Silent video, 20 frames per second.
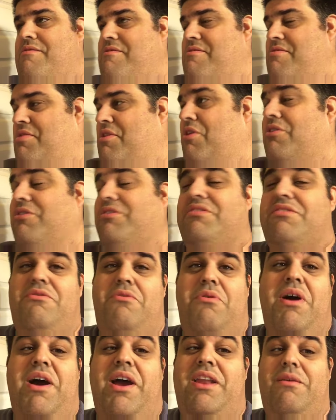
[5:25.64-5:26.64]
There's
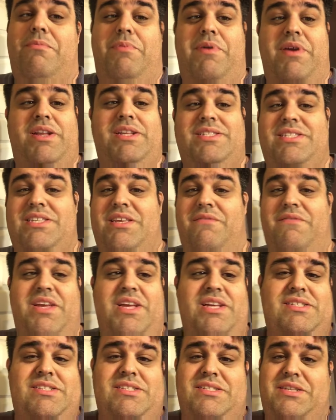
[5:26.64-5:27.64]
quite a bit of
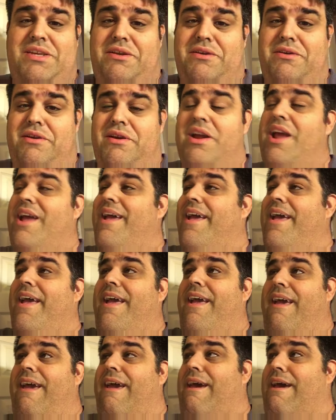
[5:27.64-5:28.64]
CVS's here,
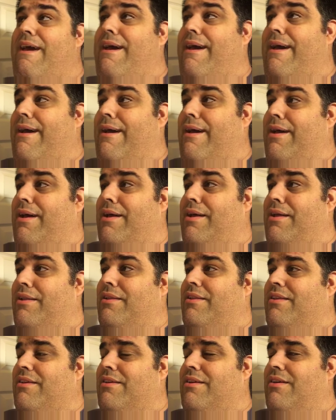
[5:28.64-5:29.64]

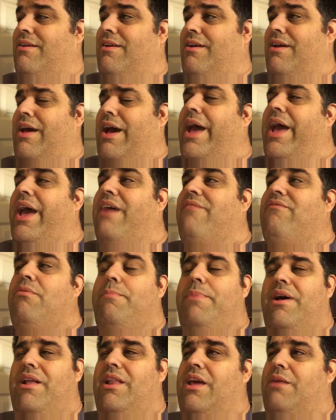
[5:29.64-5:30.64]
and I have
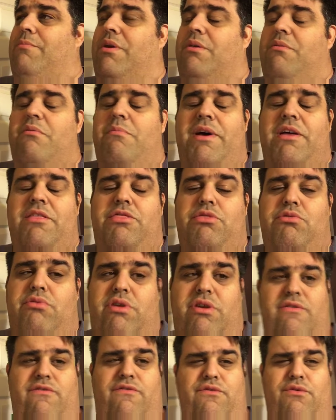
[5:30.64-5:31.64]
maybe about
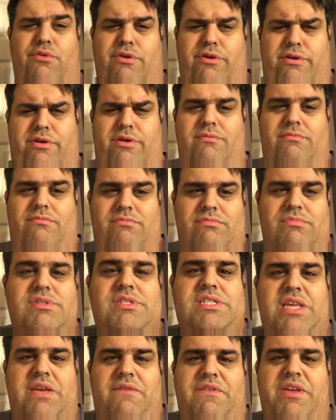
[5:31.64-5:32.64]
3 or 4
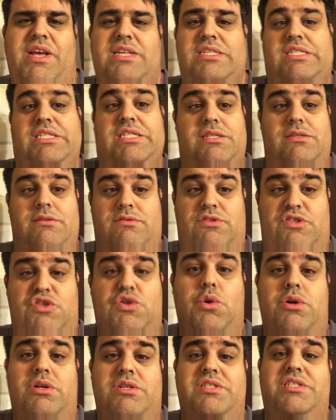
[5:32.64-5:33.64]
CVS
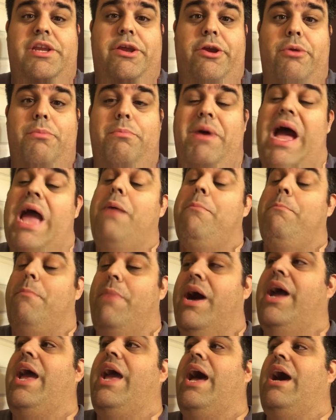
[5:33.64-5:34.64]
stores nearby
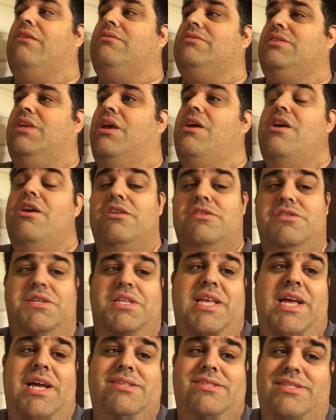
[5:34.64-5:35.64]
my house, so
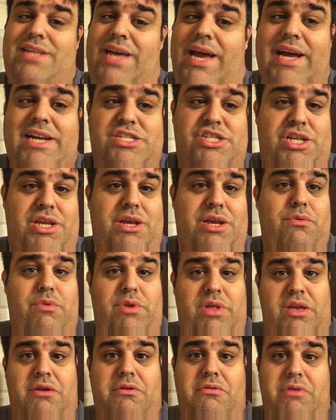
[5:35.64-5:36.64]
that's actually a
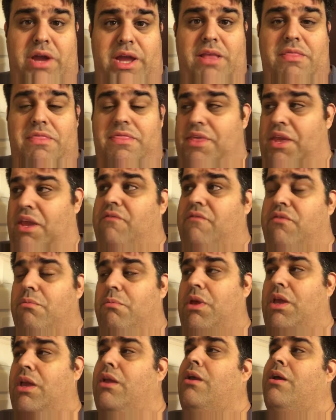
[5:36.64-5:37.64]
really great thing
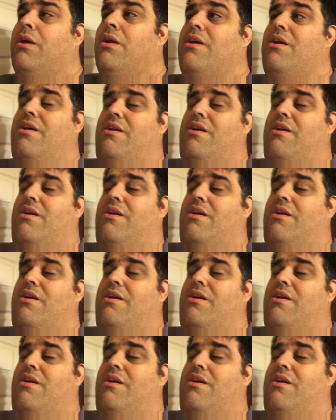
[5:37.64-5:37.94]
for me.